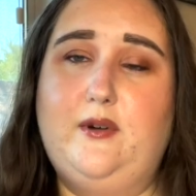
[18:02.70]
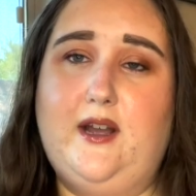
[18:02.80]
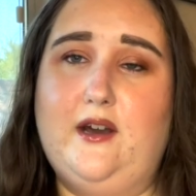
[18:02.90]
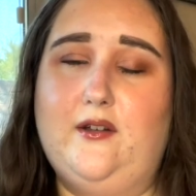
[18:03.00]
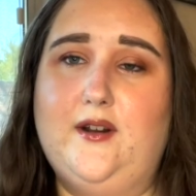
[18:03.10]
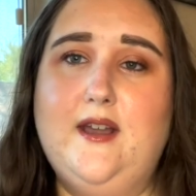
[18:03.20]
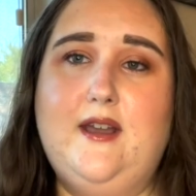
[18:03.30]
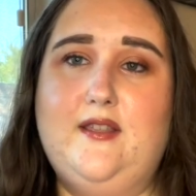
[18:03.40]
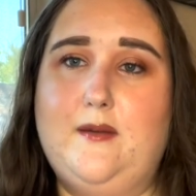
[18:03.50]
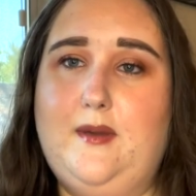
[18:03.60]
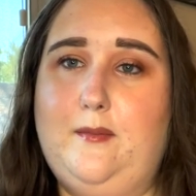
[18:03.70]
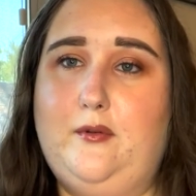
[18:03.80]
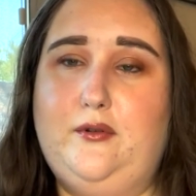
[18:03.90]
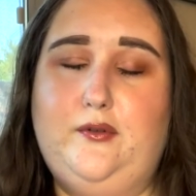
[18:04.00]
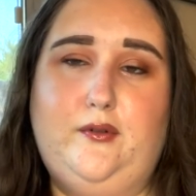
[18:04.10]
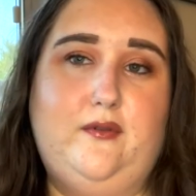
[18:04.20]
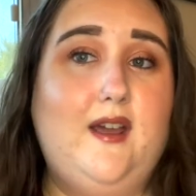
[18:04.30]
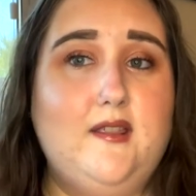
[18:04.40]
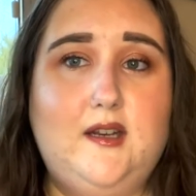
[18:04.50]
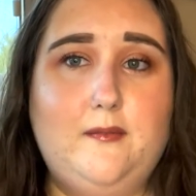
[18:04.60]
proud that people who knew
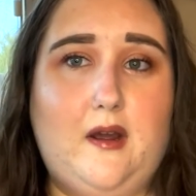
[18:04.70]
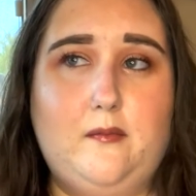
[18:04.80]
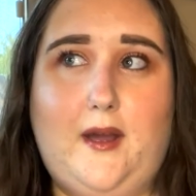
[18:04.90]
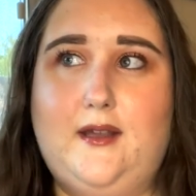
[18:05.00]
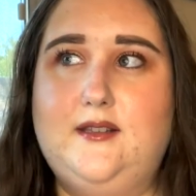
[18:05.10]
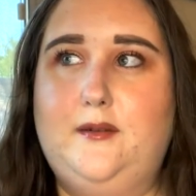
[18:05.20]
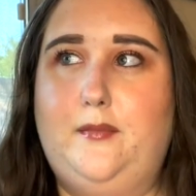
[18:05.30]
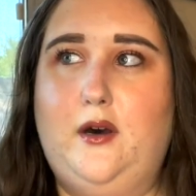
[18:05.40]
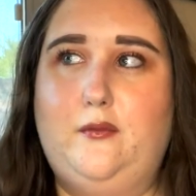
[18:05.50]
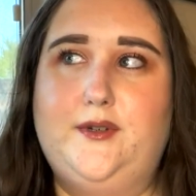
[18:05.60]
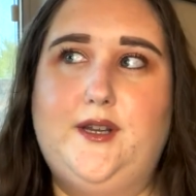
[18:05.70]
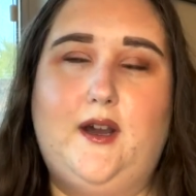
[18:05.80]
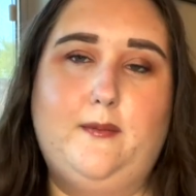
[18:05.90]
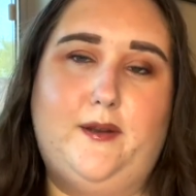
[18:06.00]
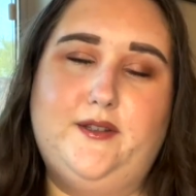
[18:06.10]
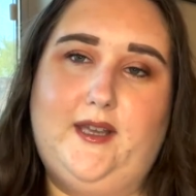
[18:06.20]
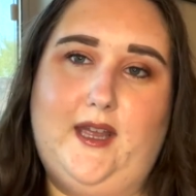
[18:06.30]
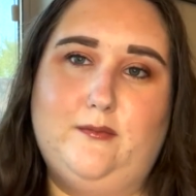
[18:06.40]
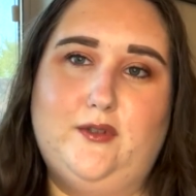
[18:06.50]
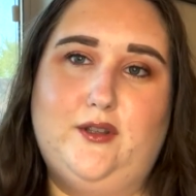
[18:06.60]
nothing about basketball would talk about the
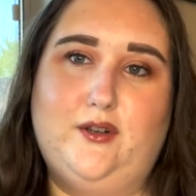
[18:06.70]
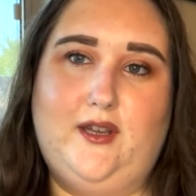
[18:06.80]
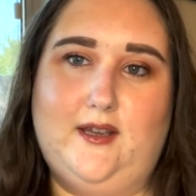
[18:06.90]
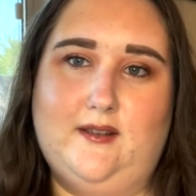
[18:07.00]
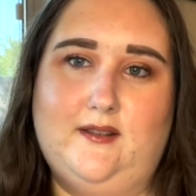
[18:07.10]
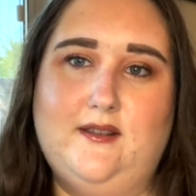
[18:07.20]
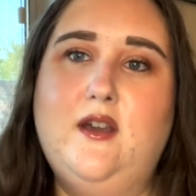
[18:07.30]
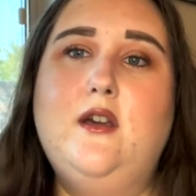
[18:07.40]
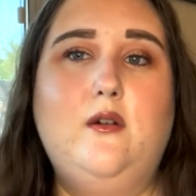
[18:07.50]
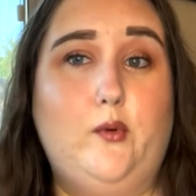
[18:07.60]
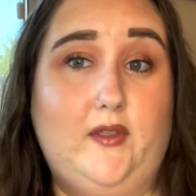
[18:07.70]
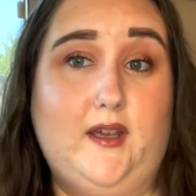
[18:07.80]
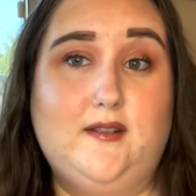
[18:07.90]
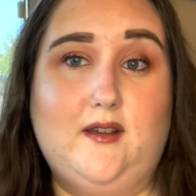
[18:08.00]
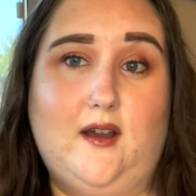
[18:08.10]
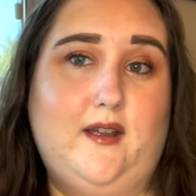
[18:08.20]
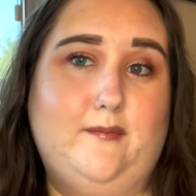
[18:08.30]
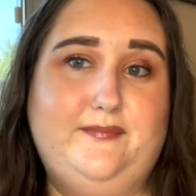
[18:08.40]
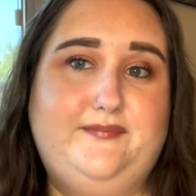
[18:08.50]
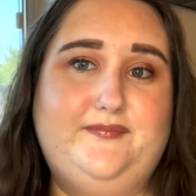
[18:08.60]
game to their kids when they saw
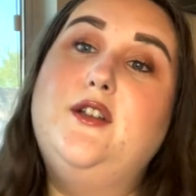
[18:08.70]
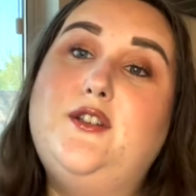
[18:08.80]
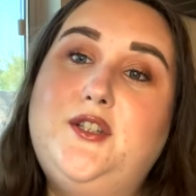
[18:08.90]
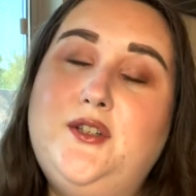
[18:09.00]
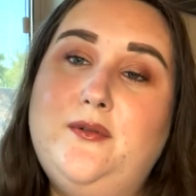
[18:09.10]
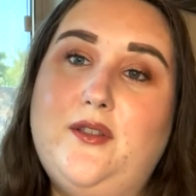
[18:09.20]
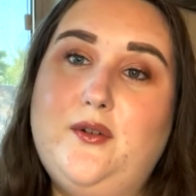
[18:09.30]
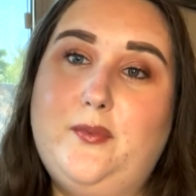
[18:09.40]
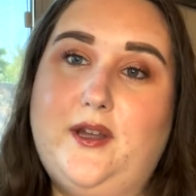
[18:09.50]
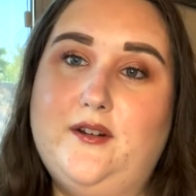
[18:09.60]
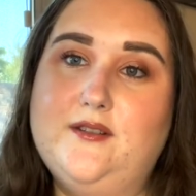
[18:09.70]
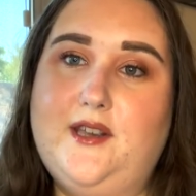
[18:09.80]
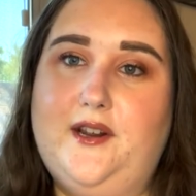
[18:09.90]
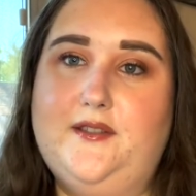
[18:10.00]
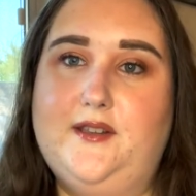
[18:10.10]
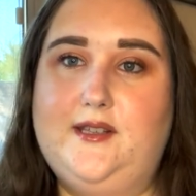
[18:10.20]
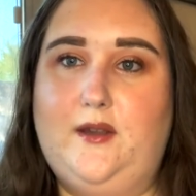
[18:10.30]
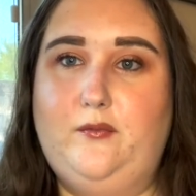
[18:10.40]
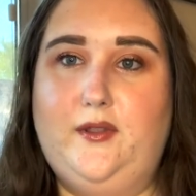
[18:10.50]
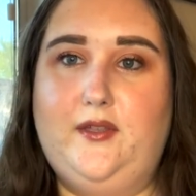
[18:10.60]
him. Two other players carried this
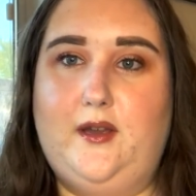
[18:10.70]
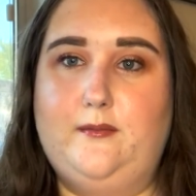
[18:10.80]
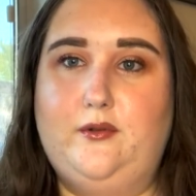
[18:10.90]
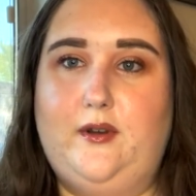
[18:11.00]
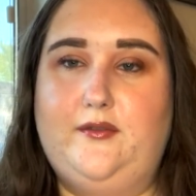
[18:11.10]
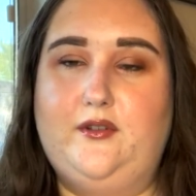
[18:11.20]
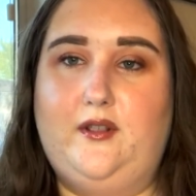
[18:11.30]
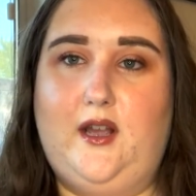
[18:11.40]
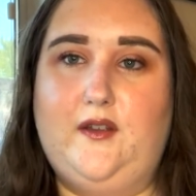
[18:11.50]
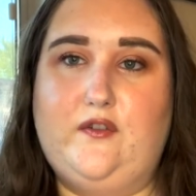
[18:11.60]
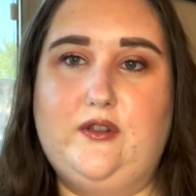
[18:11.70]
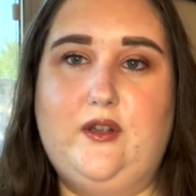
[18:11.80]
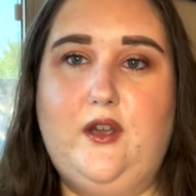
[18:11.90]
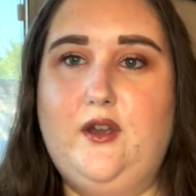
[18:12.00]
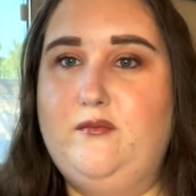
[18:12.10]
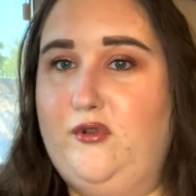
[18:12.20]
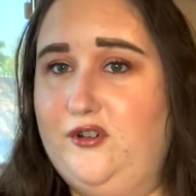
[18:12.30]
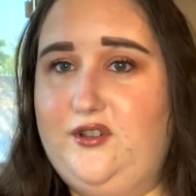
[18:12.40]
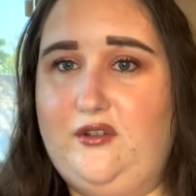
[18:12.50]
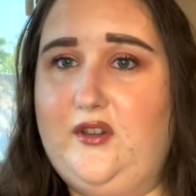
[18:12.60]
game with them throughout their lives, more
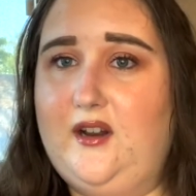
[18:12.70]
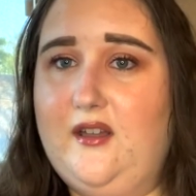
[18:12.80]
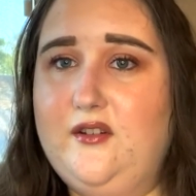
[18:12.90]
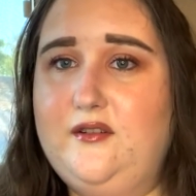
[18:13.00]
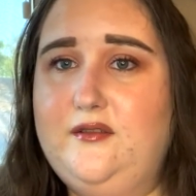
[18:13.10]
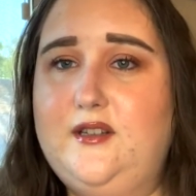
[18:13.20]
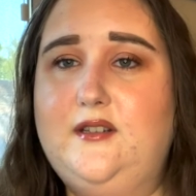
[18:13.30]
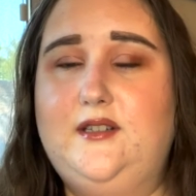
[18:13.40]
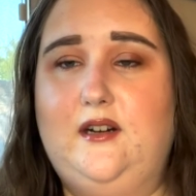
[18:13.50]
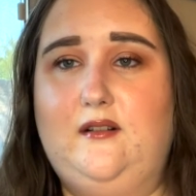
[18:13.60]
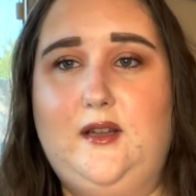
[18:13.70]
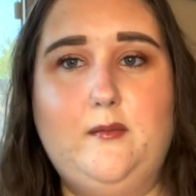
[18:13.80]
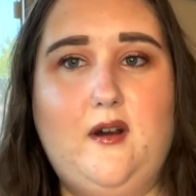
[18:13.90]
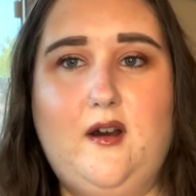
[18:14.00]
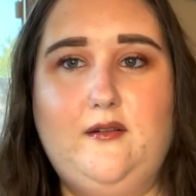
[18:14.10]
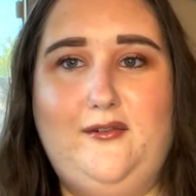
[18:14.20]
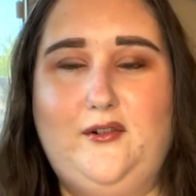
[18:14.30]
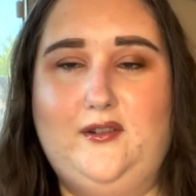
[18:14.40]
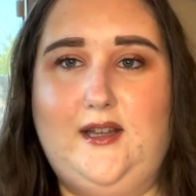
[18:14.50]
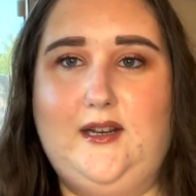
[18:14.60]
so than others: Daryl Imhoff
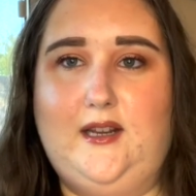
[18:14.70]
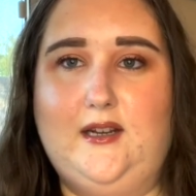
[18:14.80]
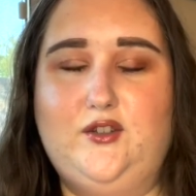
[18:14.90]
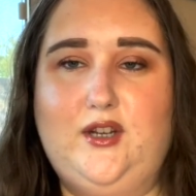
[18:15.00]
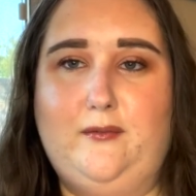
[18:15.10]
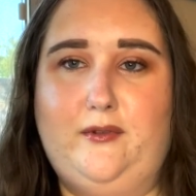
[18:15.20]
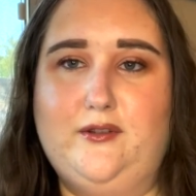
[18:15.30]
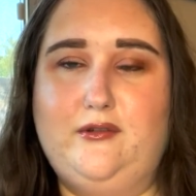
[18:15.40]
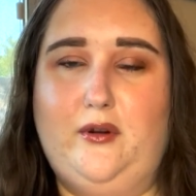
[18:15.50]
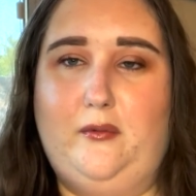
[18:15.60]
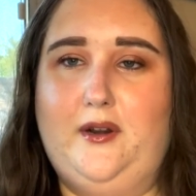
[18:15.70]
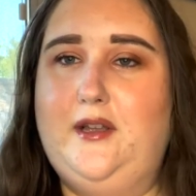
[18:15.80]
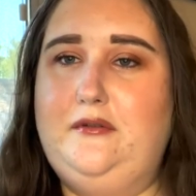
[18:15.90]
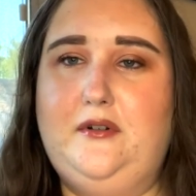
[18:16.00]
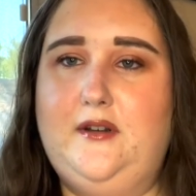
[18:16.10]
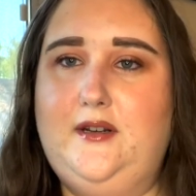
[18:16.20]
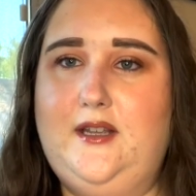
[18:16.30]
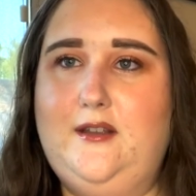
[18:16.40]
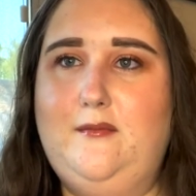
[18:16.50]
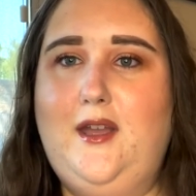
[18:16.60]
for letting Chamberlain score 100 on
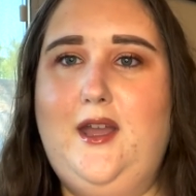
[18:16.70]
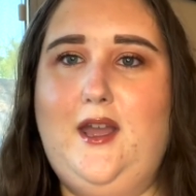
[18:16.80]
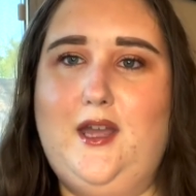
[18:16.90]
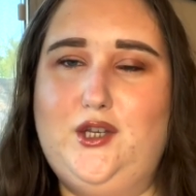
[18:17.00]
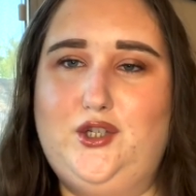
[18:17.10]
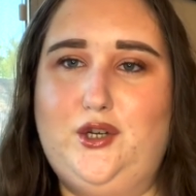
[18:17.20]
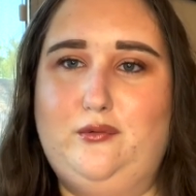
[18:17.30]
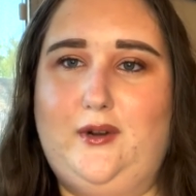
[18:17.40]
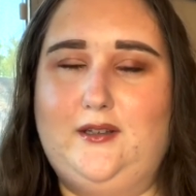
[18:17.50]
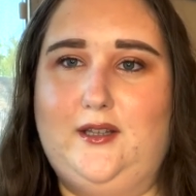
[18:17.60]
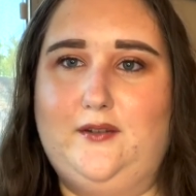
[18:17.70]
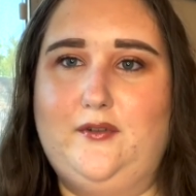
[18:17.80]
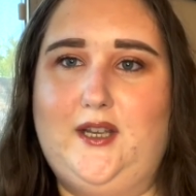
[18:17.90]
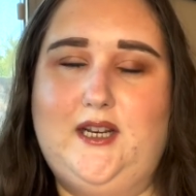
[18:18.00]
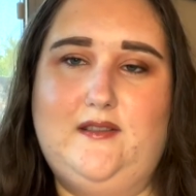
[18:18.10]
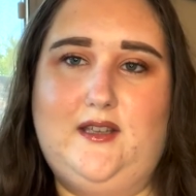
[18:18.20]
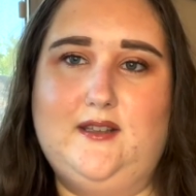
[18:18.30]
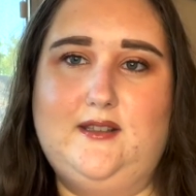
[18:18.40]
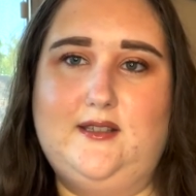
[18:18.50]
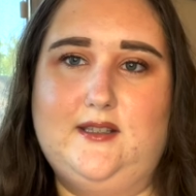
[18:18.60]
him, and Joe Ruklick for getting the
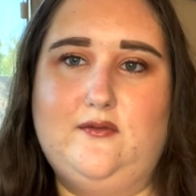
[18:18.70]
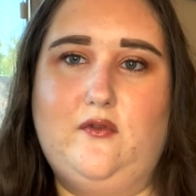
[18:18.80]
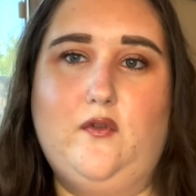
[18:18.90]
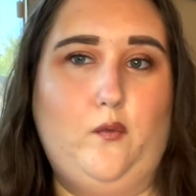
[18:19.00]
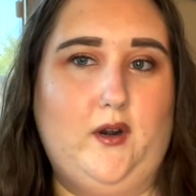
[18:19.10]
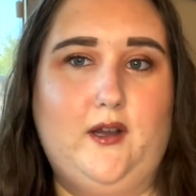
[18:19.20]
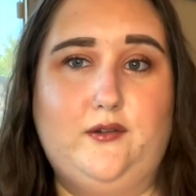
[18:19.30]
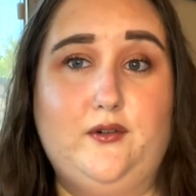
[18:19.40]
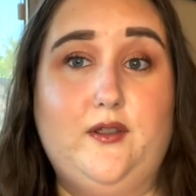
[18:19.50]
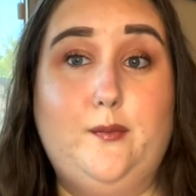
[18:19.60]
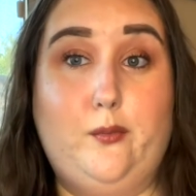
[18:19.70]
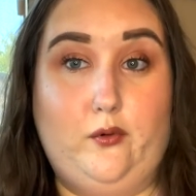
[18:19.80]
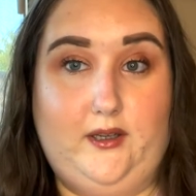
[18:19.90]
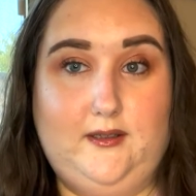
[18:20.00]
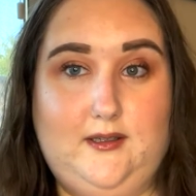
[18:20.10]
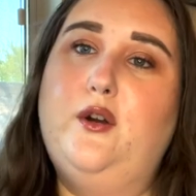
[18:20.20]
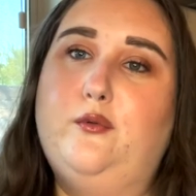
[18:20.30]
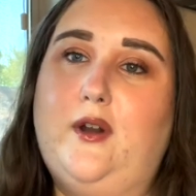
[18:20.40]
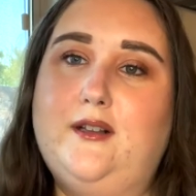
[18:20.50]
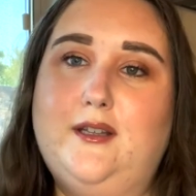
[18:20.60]
assist for the 100th point.
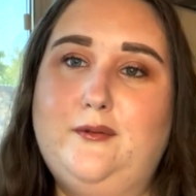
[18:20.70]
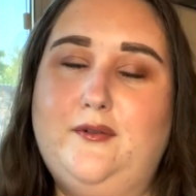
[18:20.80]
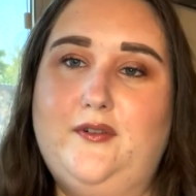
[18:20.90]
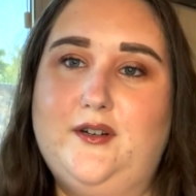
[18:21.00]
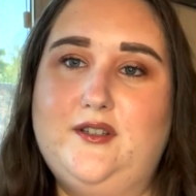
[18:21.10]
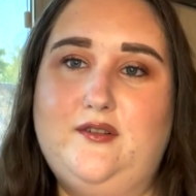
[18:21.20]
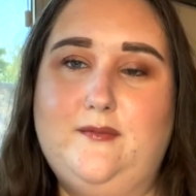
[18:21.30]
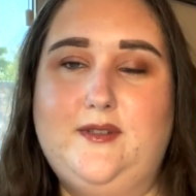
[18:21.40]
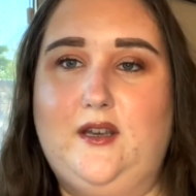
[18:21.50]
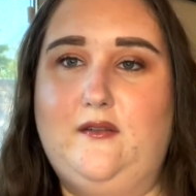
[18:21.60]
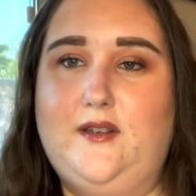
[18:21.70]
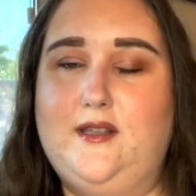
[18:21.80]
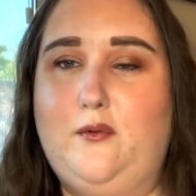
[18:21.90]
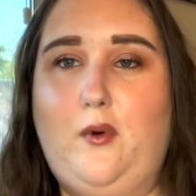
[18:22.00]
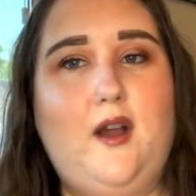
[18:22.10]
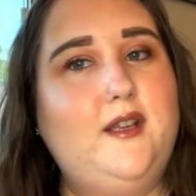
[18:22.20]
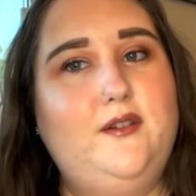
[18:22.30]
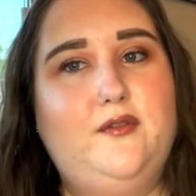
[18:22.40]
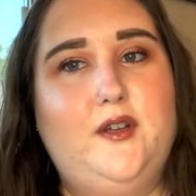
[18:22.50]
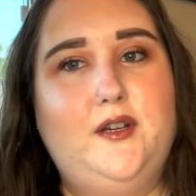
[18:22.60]
Ruklick refers to himself as a
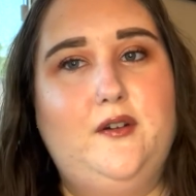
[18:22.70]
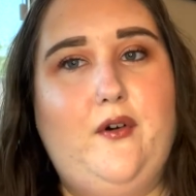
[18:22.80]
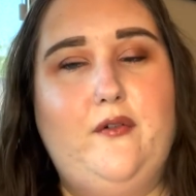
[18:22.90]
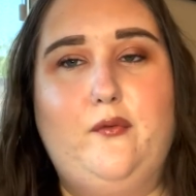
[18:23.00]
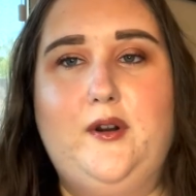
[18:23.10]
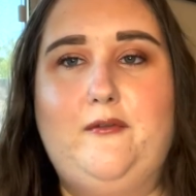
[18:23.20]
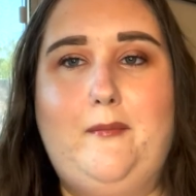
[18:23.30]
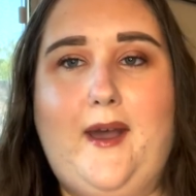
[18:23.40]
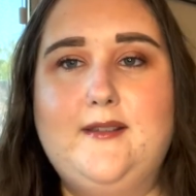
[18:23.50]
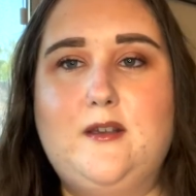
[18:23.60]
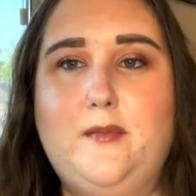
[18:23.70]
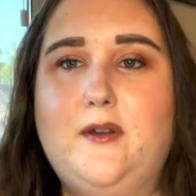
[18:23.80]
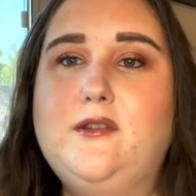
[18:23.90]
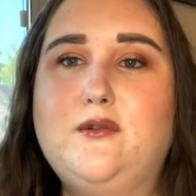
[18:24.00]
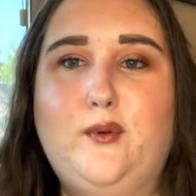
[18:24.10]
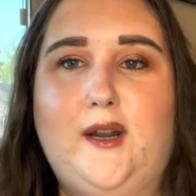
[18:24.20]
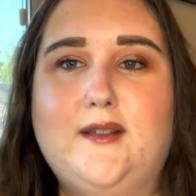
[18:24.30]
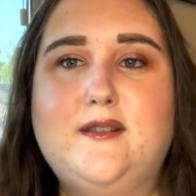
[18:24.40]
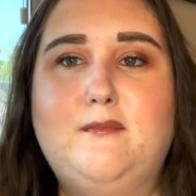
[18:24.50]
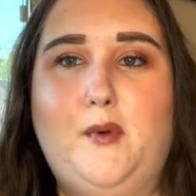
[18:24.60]
walking footnote of one of basketball's
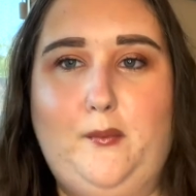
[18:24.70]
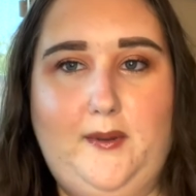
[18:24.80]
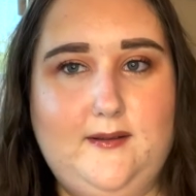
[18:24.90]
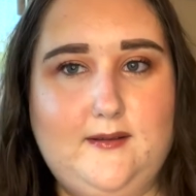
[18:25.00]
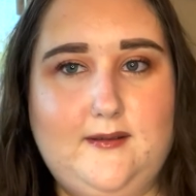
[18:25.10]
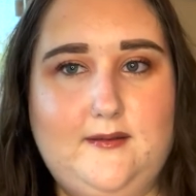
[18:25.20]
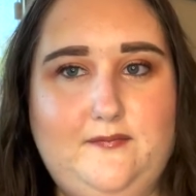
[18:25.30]
greatest moments.